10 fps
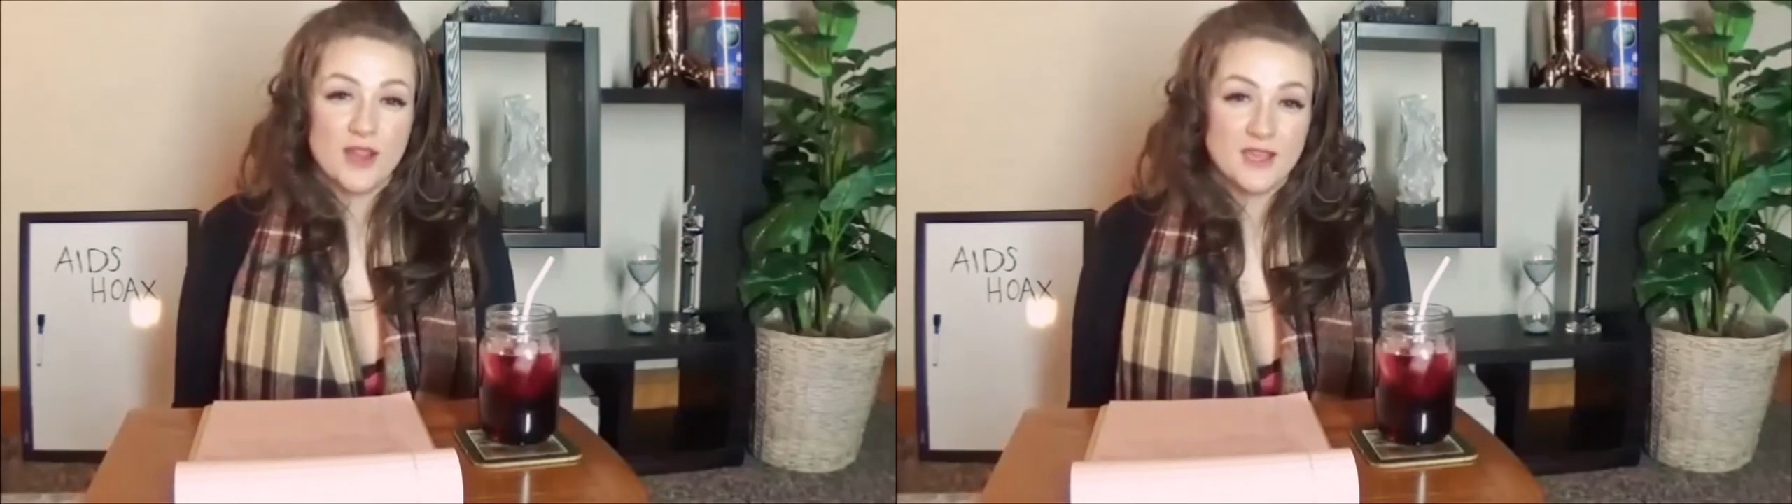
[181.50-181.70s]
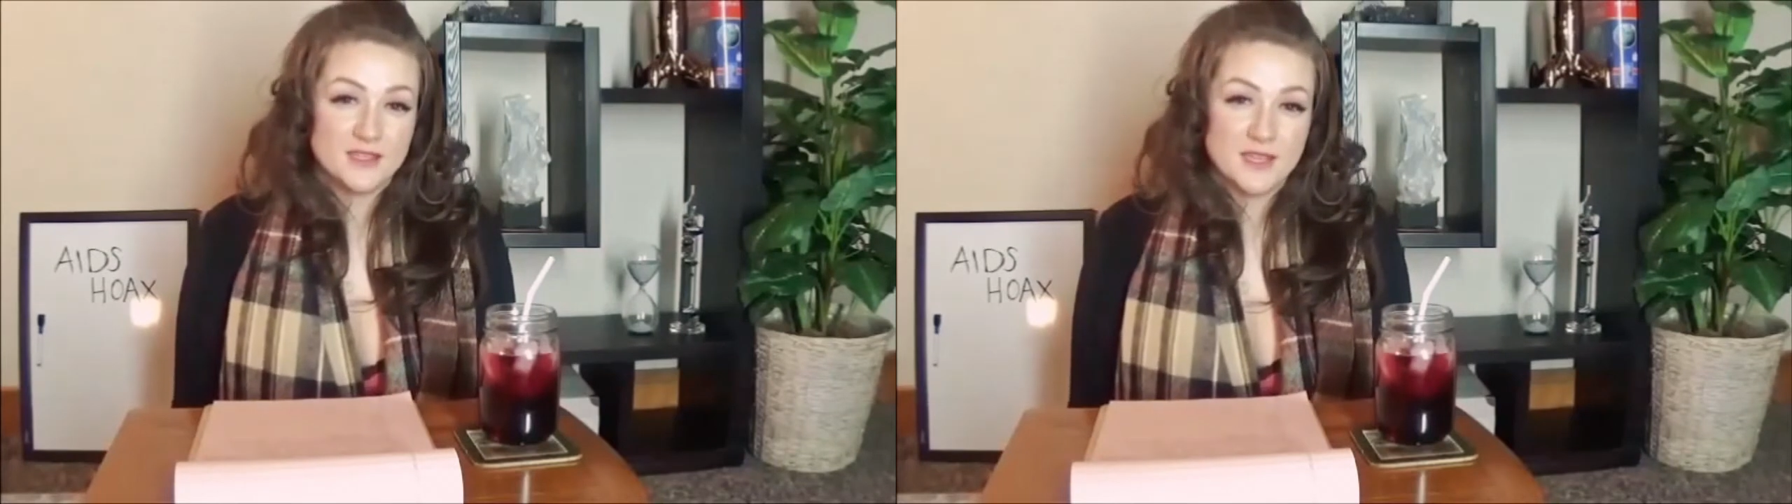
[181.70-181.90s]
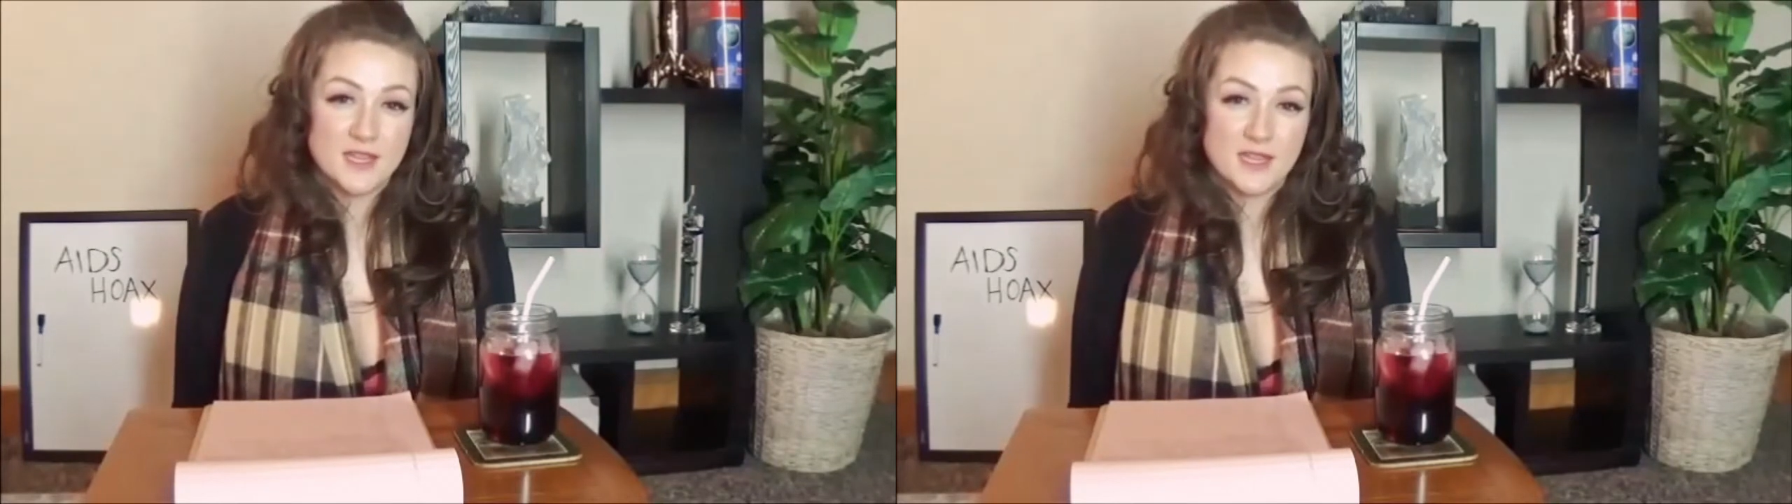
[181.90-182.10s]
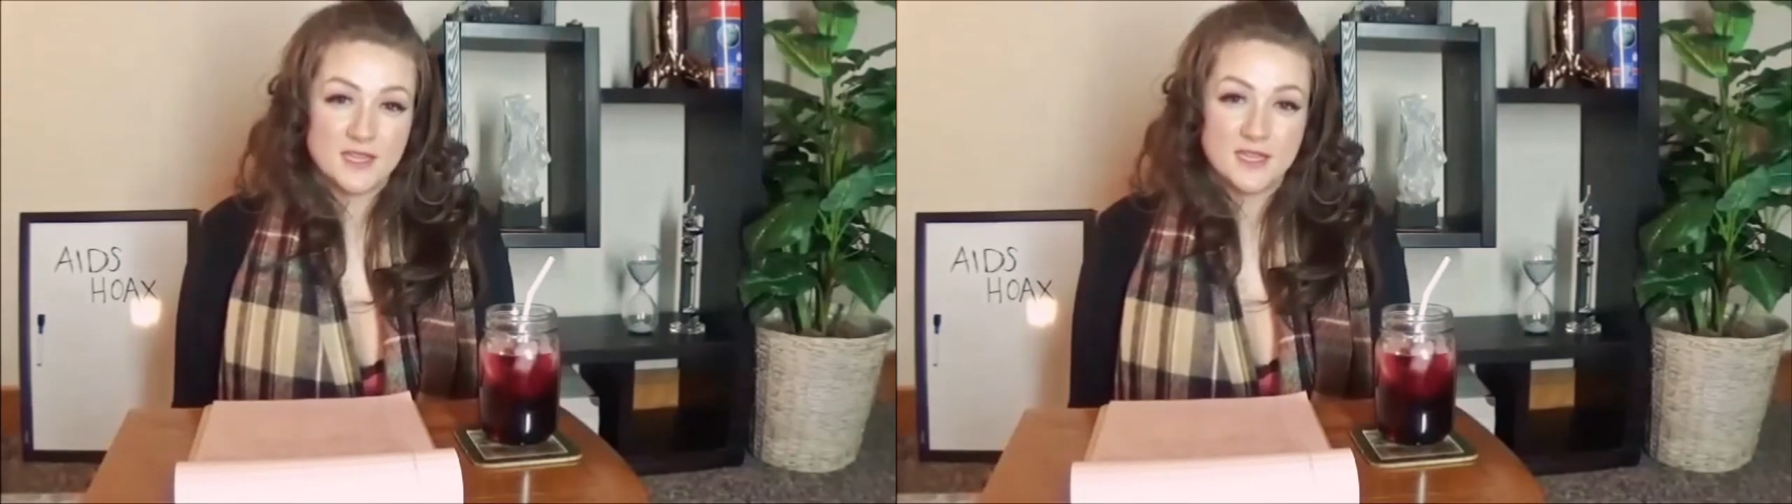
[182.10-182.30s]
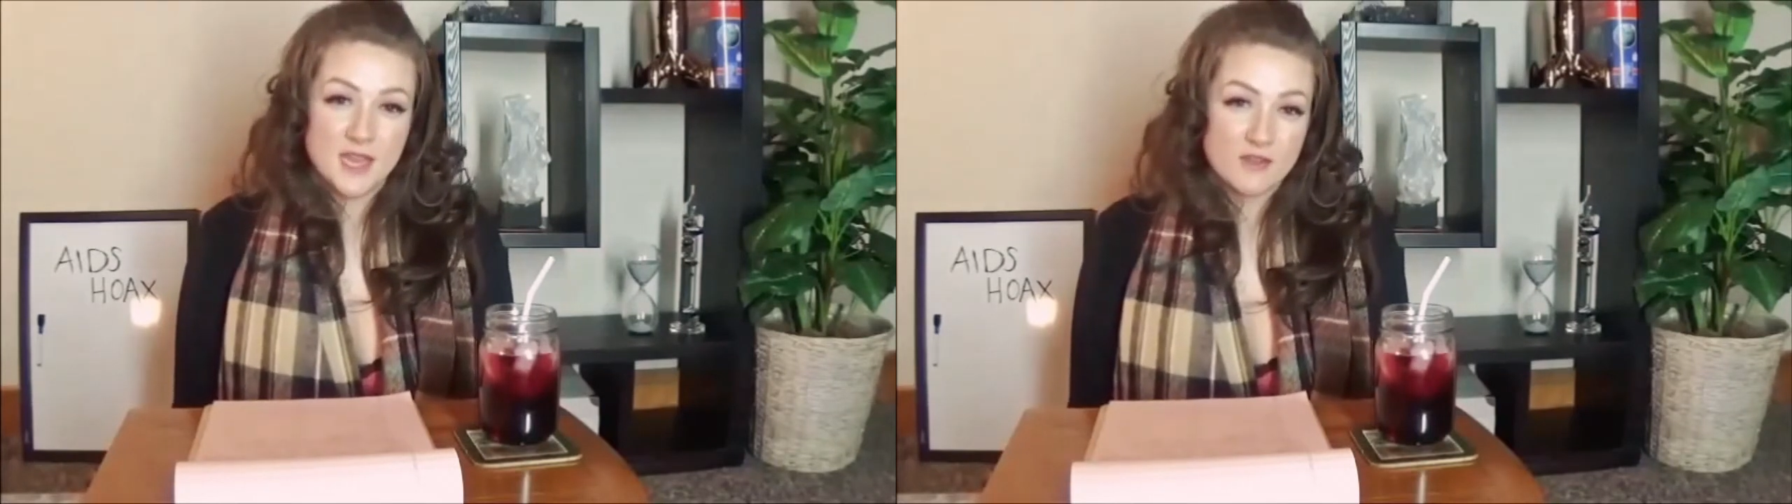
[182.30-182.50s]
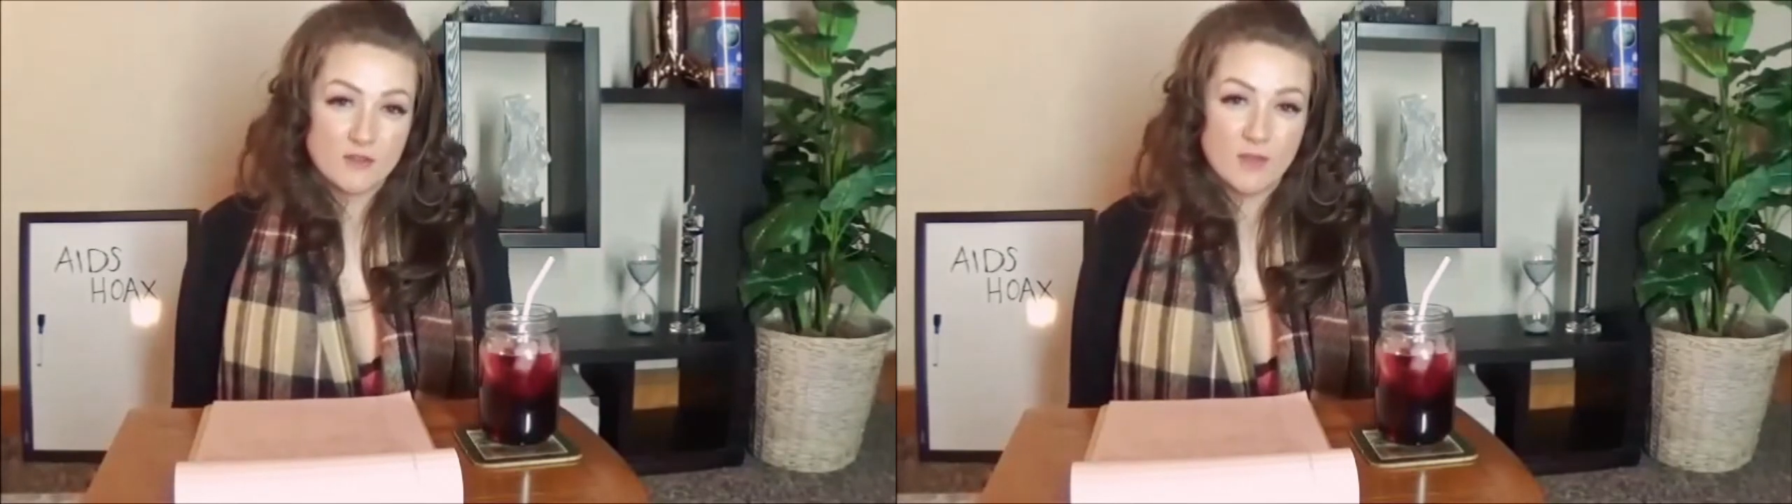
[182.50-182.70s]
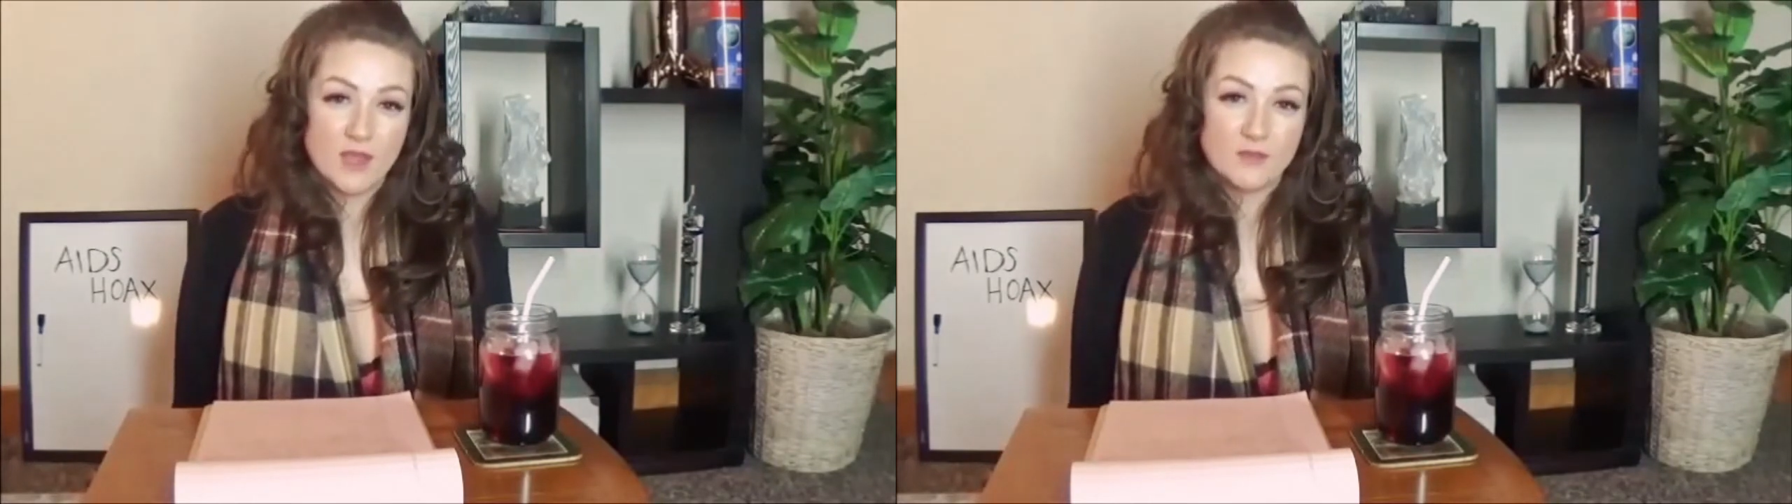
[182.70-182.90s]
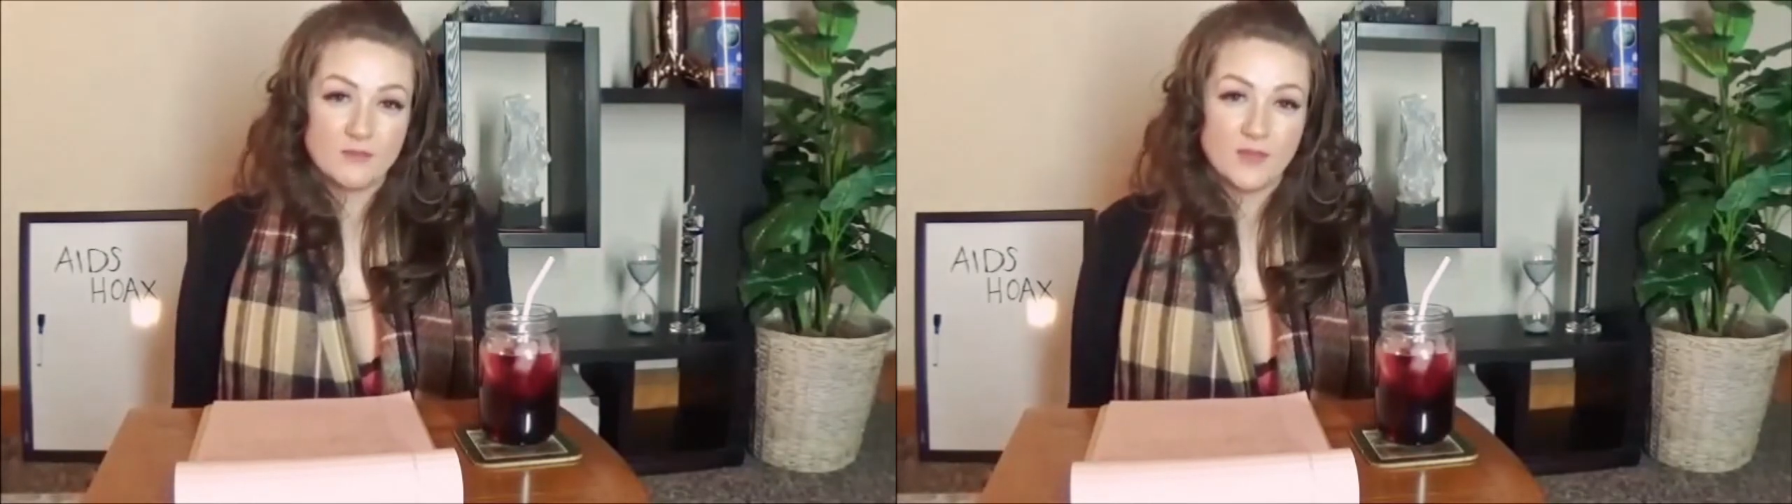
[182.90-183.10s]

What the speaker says: has anything to take from me.